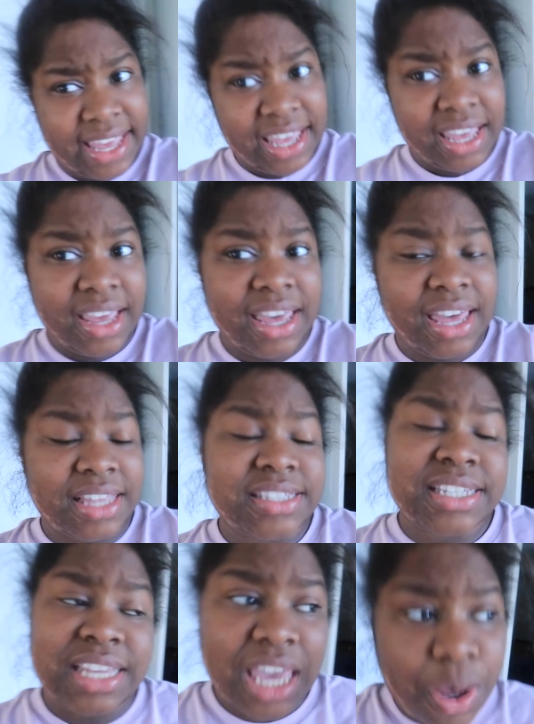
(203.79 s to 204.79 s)

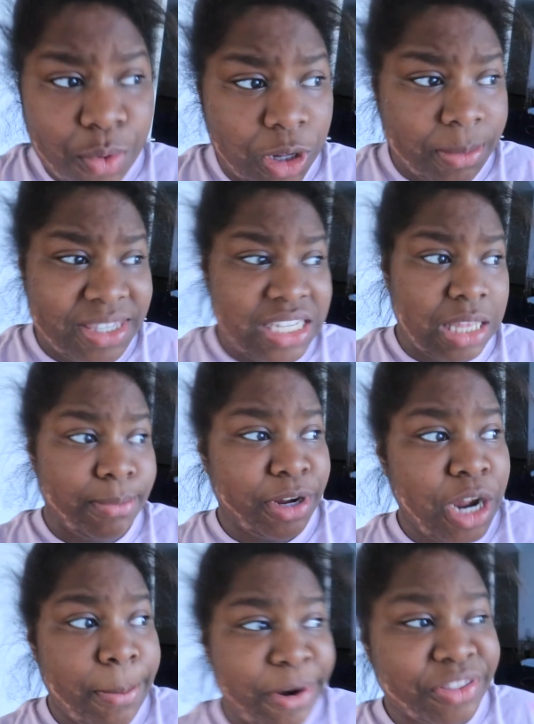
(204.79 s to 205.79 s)
and yeah we're gonna be
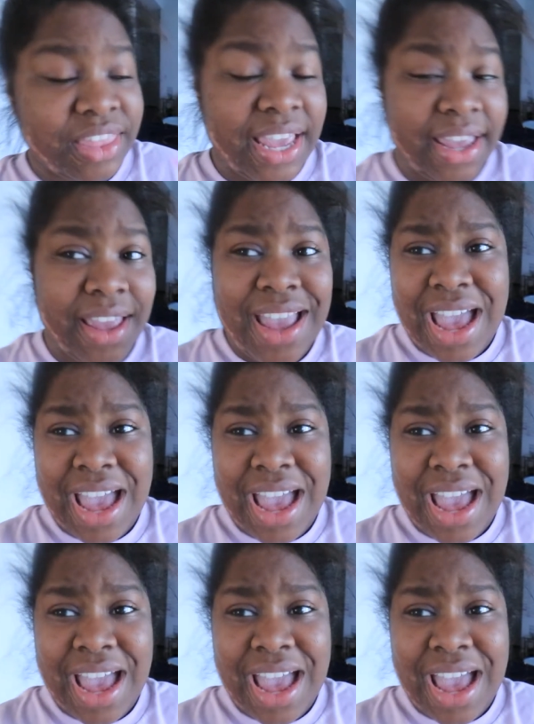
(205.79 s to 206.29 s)
celebrating her birthday